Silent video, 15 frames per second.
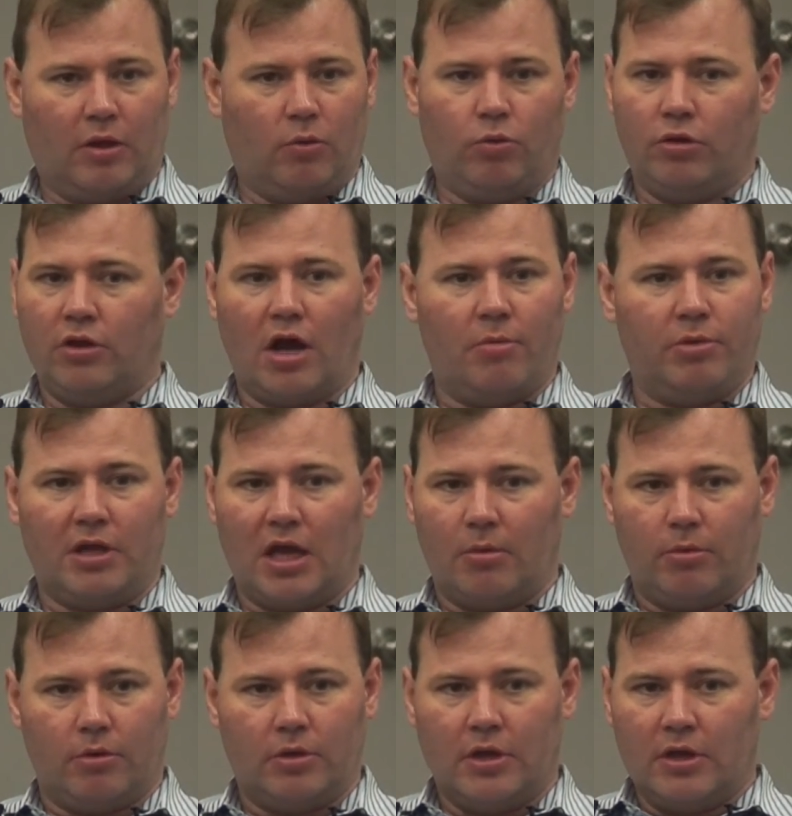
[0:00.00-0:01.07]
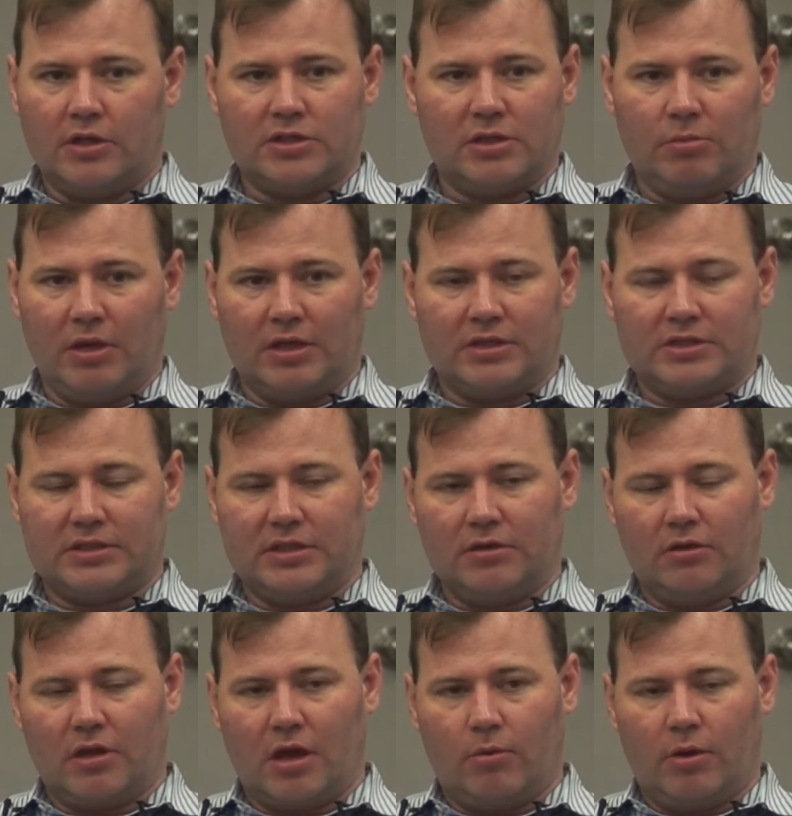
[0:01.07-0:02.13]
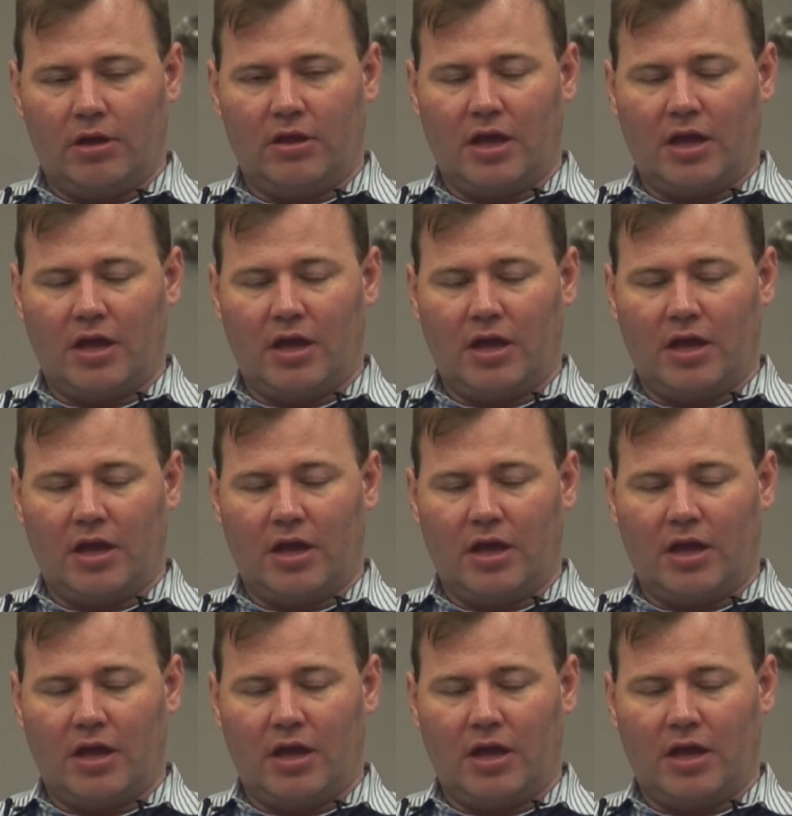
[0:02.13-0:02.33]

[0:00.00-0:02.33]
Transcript: They would not be able to make steel that way.